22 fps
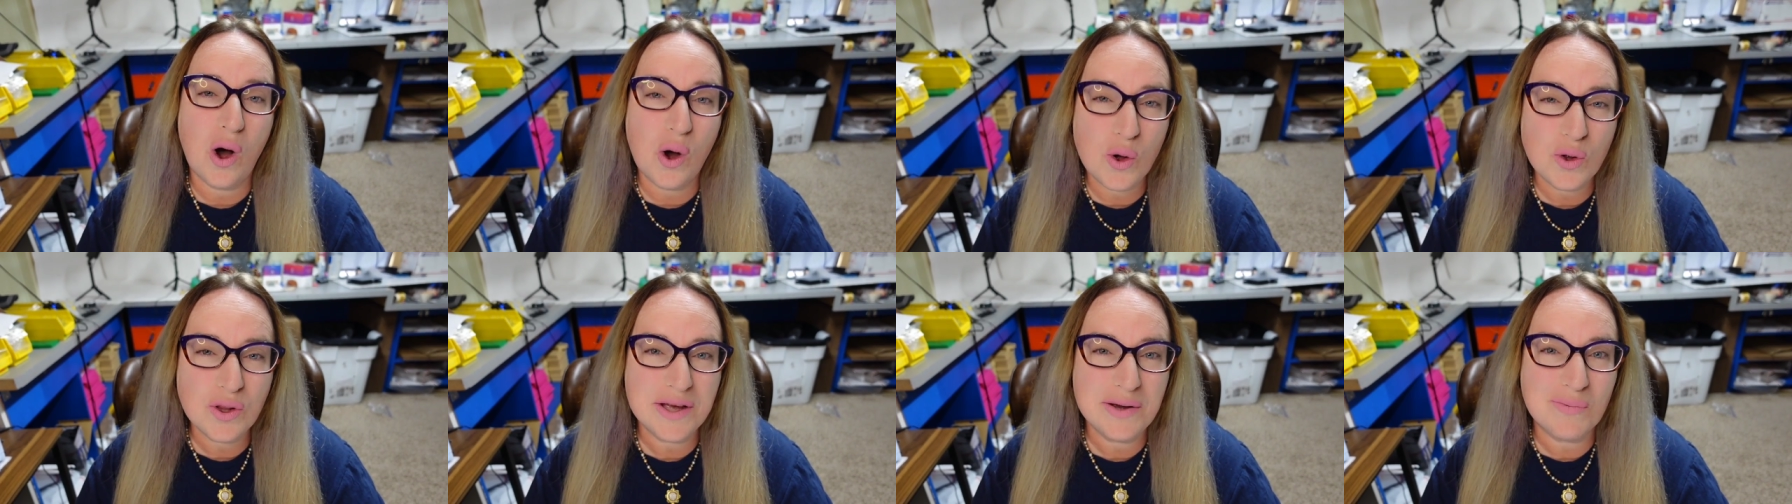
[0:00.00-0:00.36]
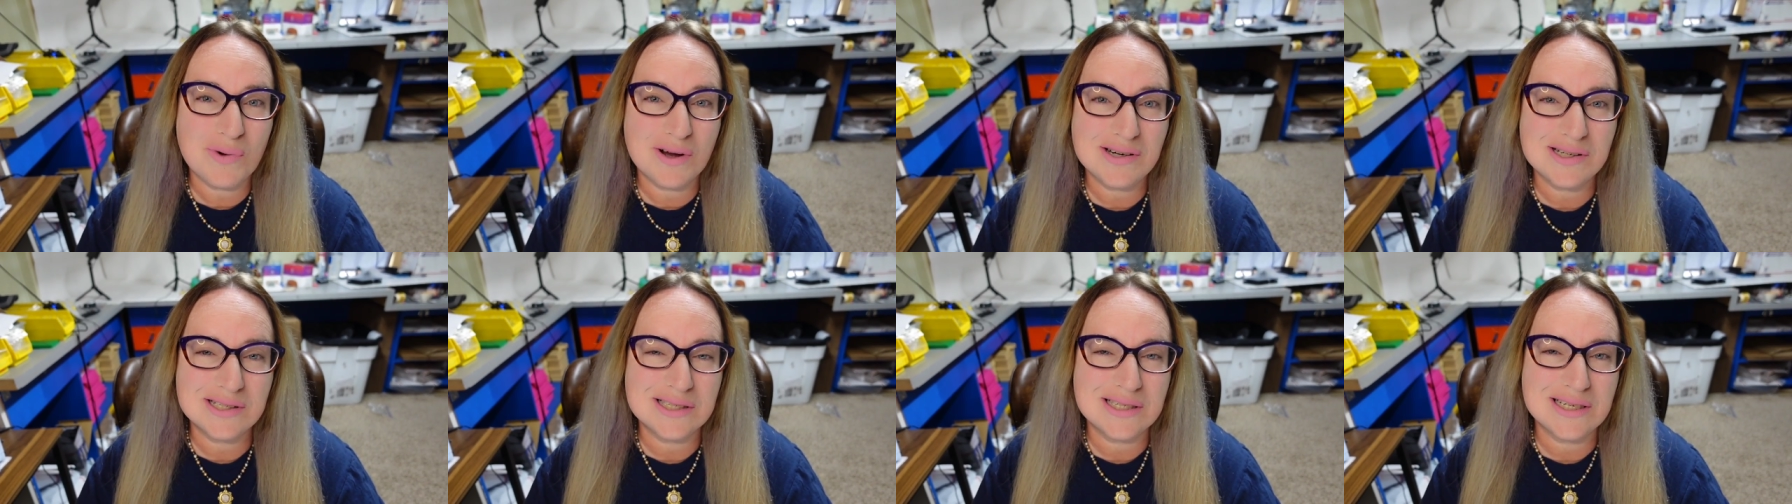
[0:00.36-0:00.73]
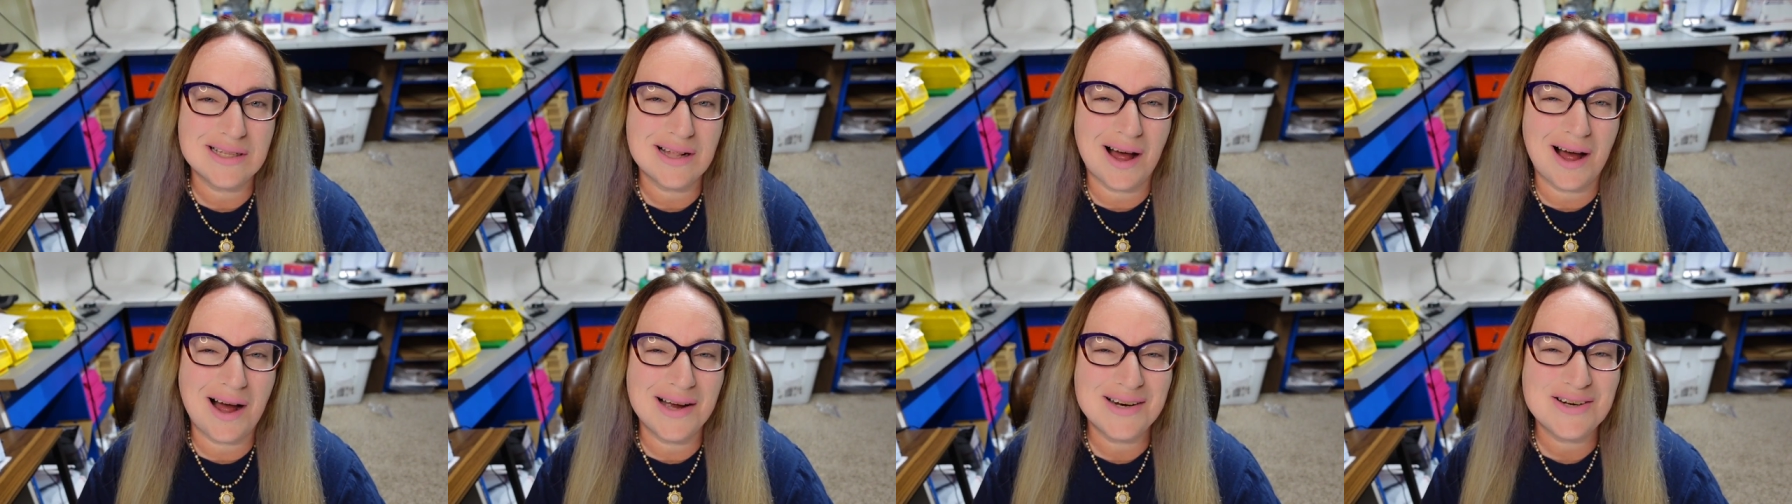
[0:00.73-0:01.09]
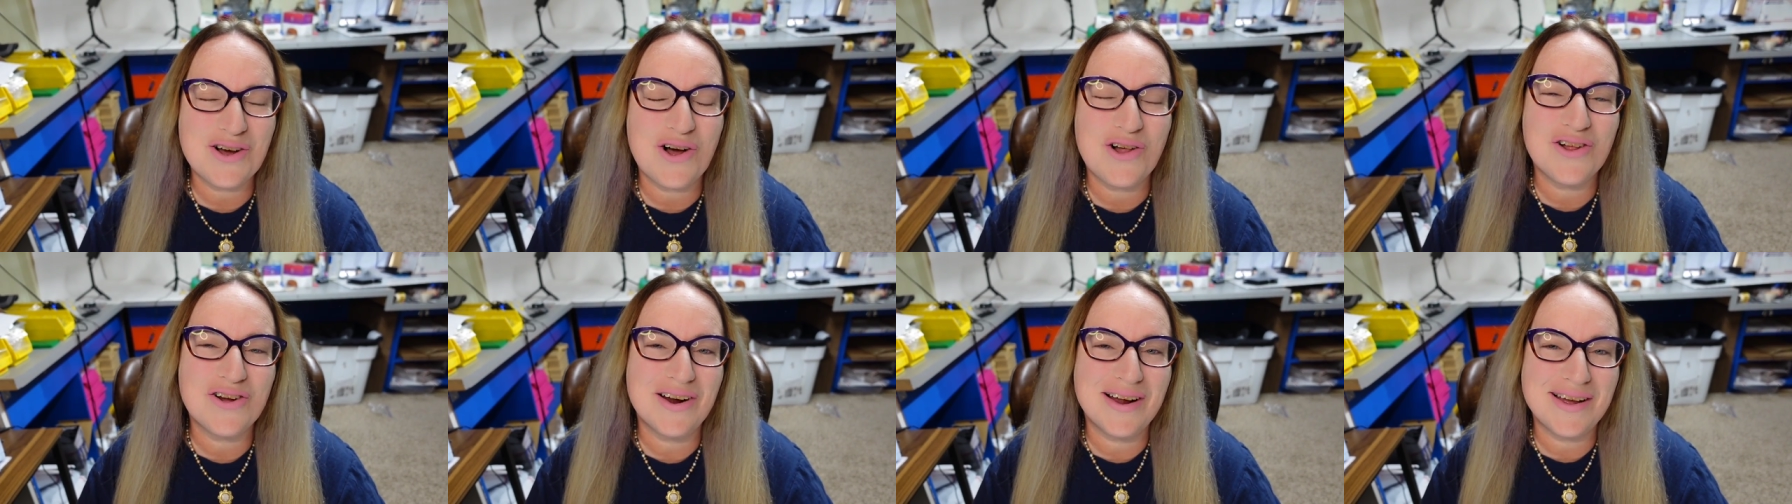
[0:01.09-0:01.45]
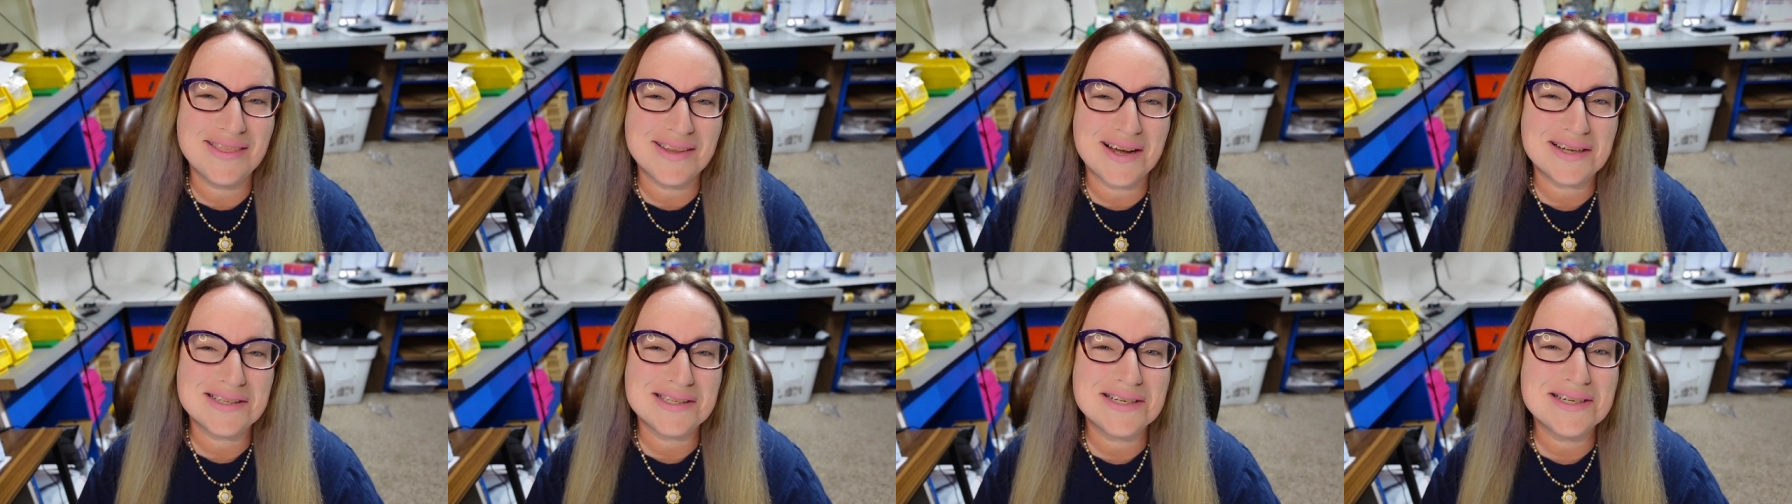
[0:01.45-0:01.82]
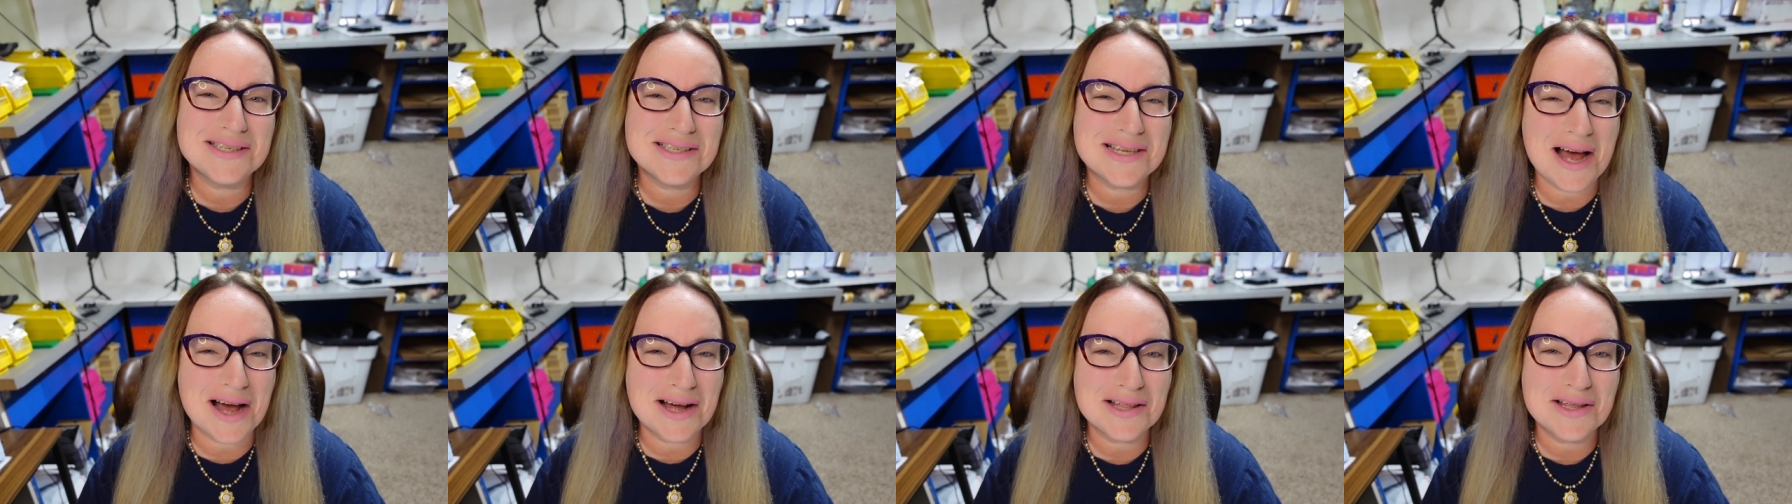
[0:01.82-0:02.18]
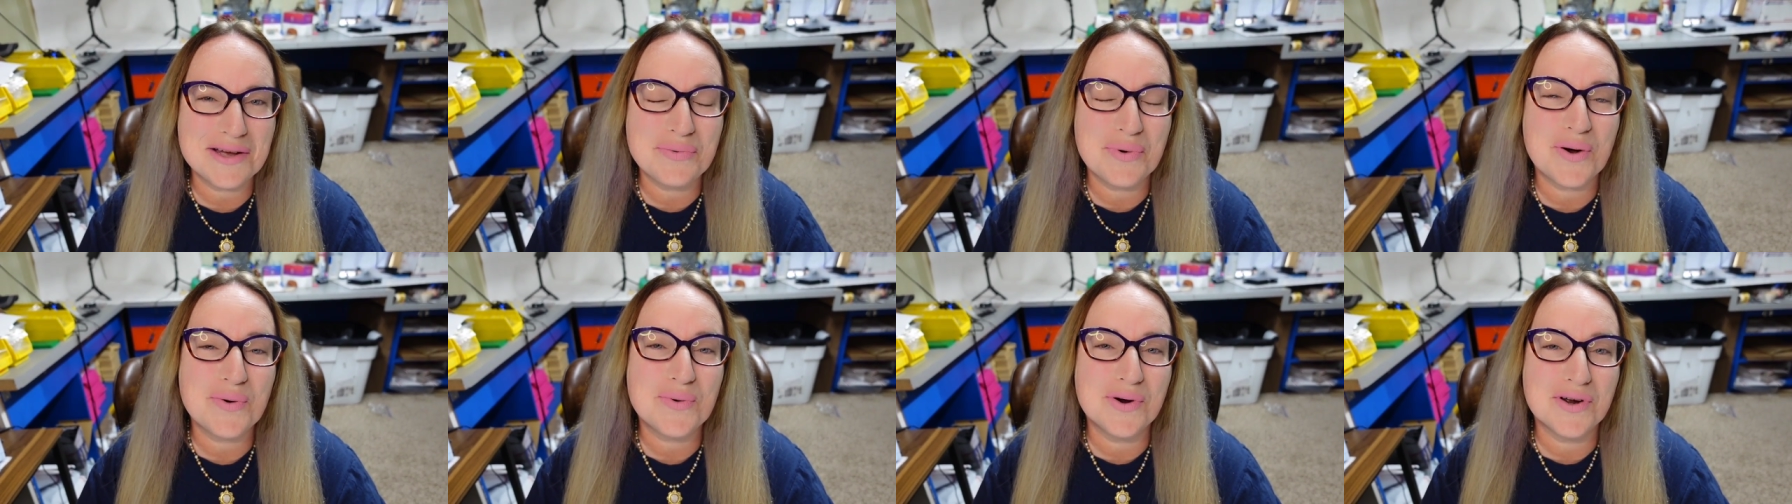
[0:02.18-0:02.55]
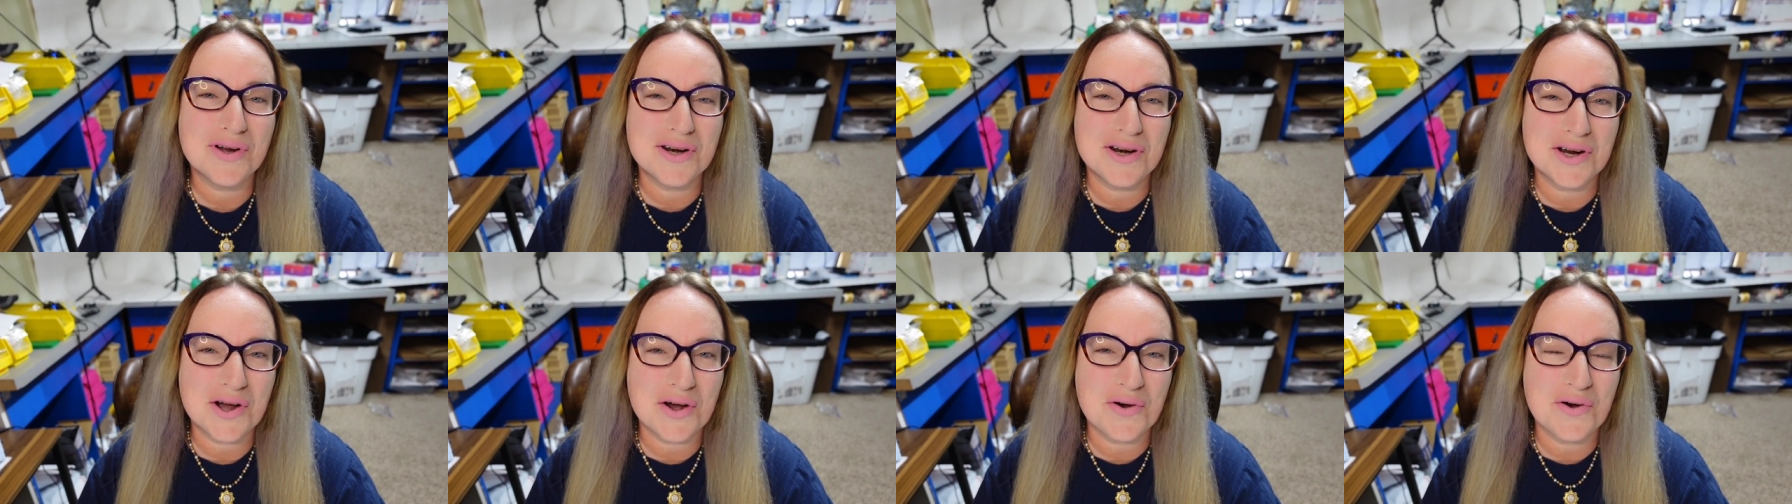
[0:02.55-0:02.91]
only want to see the high dollar, and that's exactly what we're going to